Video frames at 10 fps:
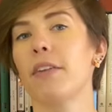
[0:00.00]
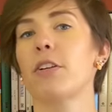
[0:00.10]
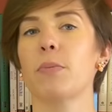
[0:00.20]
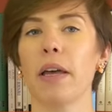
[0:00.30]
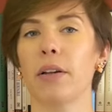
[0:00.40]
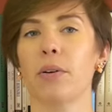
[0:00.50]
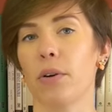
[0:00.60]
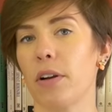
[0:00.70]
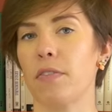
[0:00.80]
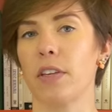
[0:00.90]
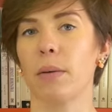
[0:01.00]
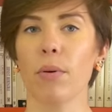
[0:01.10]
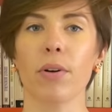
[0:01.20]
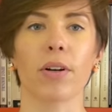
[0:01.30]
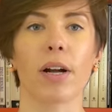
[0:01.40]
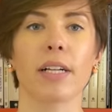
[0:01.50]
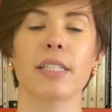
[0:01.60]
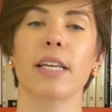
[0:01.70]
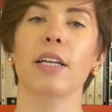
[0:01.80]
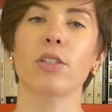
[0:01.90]
of your spinal cord via motor
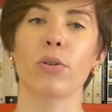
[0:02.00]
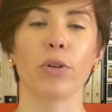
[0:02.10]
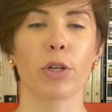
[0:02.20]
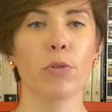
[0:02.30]
neurons that control